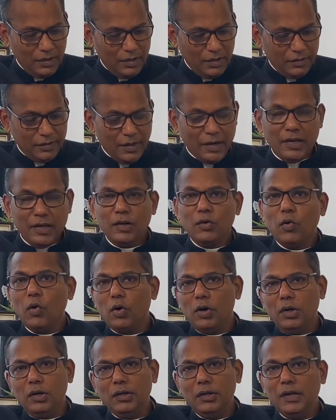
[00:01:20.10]
Then he
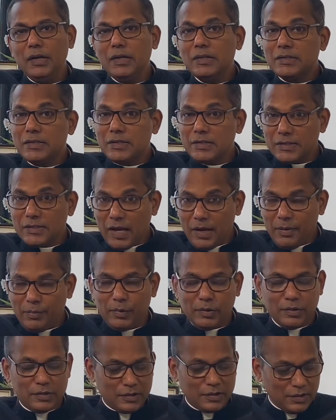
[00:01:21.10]
called his
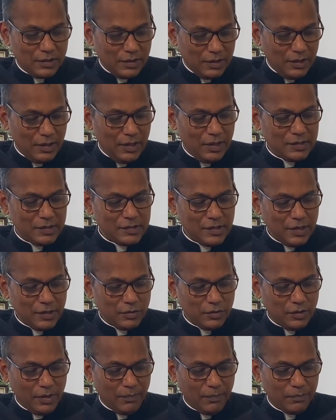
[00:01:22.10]
disciples and
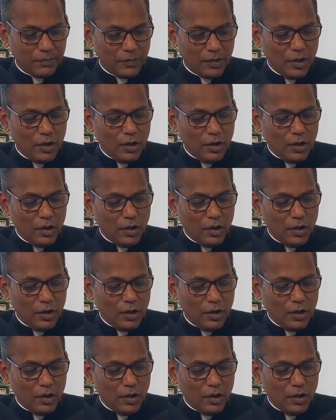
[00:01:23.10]
said to them,